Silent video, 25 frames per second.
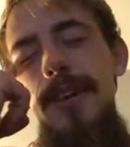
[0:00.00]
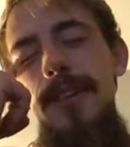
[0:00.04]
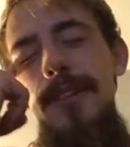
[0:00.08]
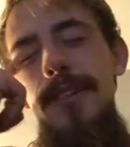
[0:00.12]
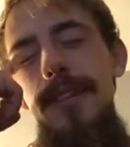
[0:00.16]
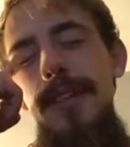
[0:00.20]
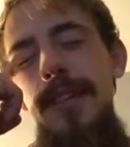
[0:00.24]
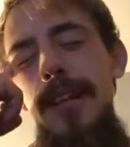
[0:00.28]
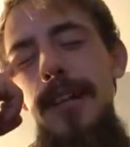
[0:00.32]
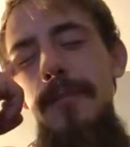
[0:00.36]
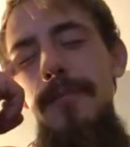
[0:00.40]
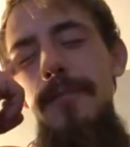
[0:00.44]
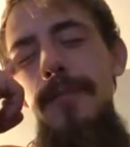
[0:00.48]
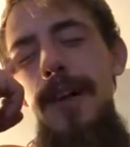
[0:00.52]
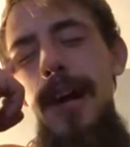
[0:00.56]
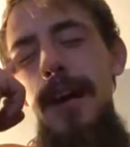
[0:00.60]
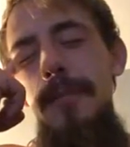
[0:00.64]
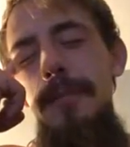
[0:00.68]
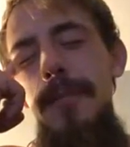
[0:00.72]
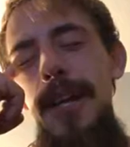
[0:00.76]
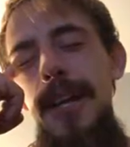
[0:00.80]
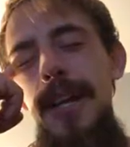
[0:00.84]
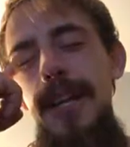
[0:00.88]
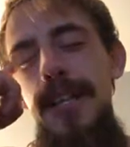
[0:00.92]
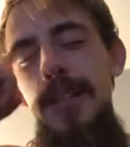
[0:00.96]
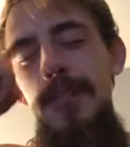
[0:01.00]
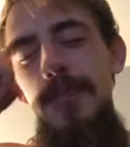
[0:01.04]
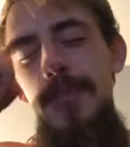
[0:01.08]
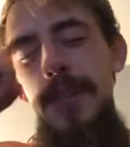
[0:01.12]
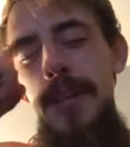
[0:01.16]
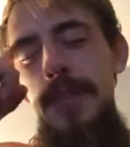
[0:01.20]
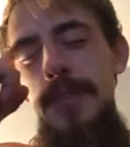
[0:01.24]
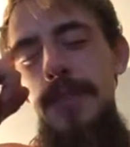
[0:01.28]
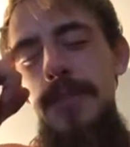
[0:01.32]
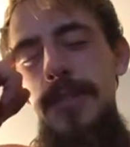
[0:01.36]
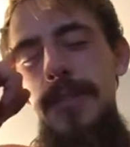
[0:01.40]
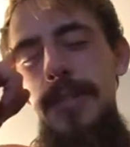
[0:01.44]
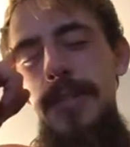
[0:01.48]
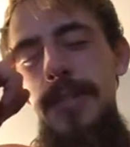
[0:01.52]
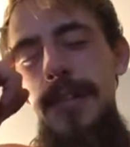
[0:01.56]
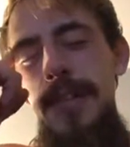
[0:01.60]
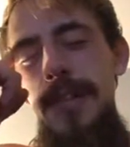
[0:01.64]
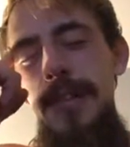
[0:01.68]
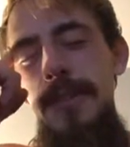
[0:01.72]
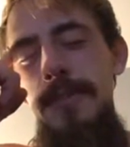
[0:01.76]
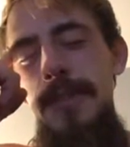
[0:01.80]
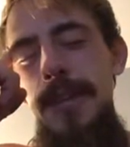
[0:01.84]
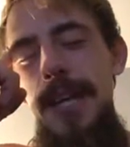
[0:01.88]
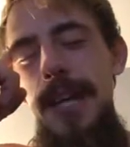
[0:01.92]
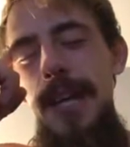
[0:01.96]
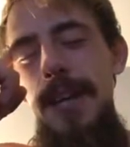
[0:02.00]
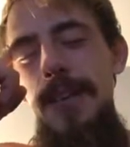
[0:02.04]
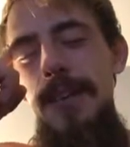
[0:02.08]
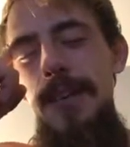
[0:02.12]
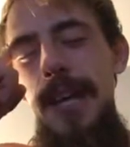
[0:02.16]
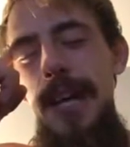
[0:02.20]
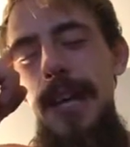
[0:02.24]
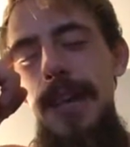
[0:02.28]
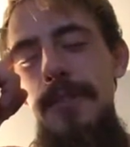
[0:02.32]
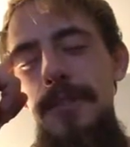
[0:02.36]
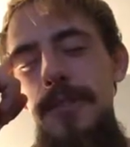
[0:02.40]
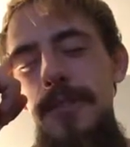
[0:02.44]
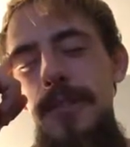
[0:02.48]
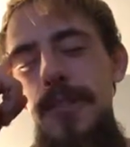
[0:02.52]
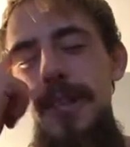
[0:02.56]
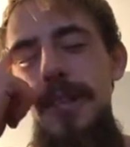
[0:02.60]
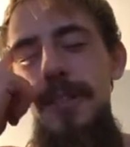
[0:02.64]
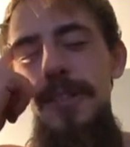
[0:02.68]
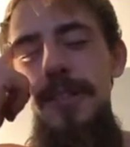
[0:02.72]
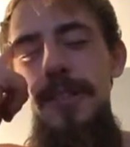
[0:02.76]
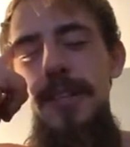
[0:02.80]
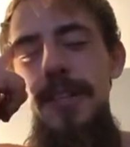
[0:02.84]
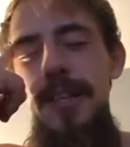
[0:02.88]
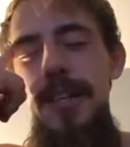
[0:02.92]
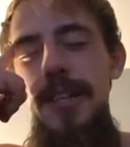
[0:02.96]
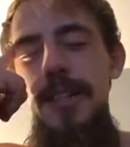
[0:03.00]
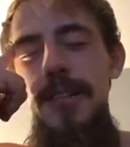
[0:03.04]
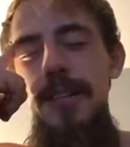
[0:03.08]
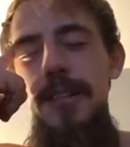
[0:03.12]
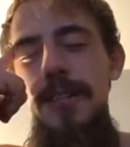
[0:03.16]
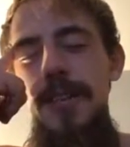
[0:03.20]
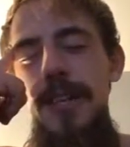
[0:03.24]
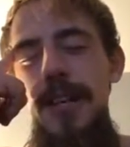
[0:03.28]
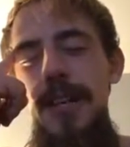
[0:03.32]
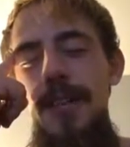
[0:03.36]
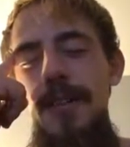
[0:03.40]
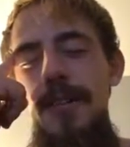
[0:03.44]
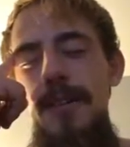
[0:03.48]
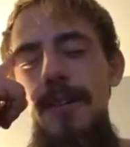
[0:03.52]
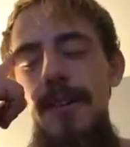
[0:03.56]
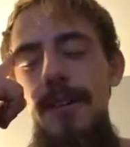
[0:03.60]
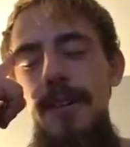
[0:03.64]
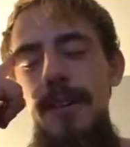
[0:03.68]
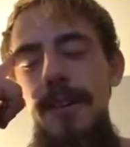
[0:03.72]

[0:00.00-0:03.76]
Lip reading: I'm vibrating at the frequency that I am now, and I have the knowledge that I do now.